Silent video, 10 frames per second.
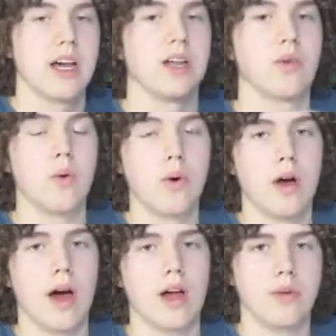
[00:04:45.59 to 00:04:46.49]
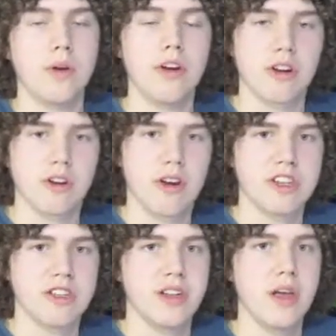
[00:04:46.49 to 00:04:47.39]
got Twitter
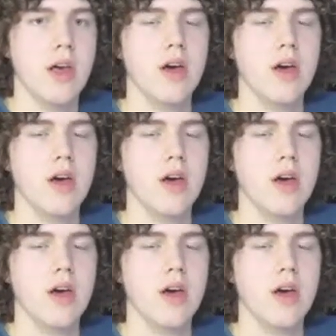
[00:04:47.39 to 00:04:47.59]
integration,